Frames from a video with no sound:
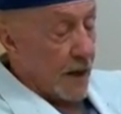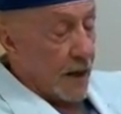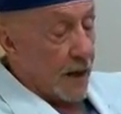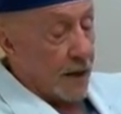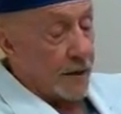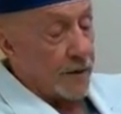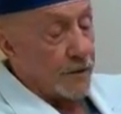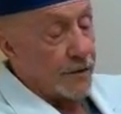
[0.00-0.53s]

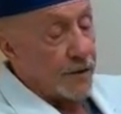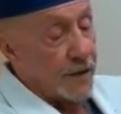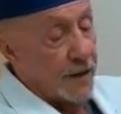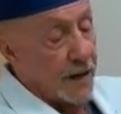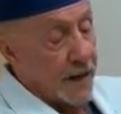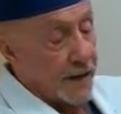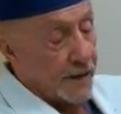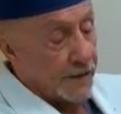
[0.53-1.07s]
And she
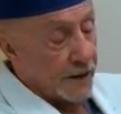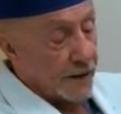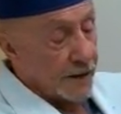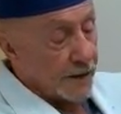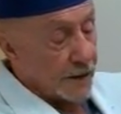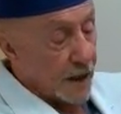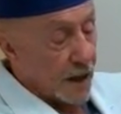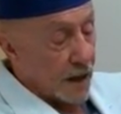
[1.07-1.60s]
has a
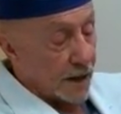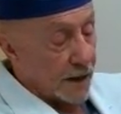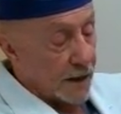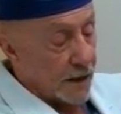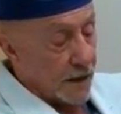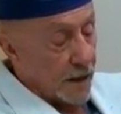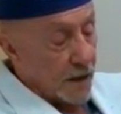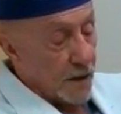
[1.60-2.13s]

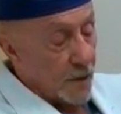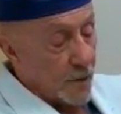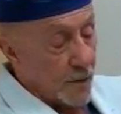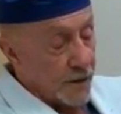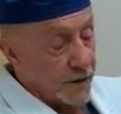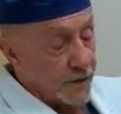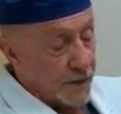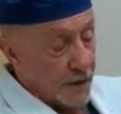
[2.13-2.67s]
socket
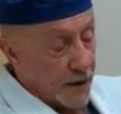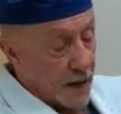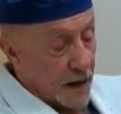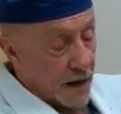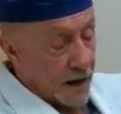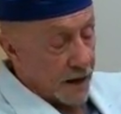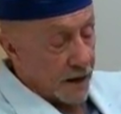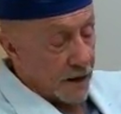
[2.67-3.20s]
which the
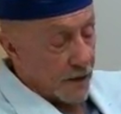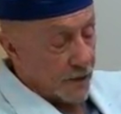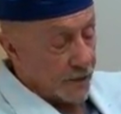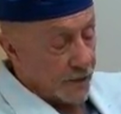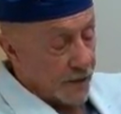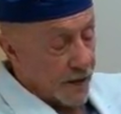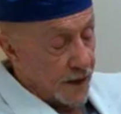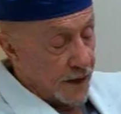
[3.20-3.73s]
eye
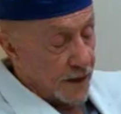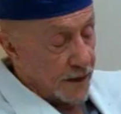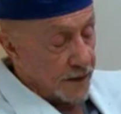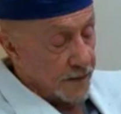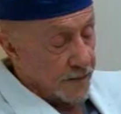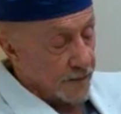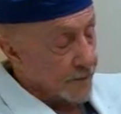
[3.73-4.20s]
goes in.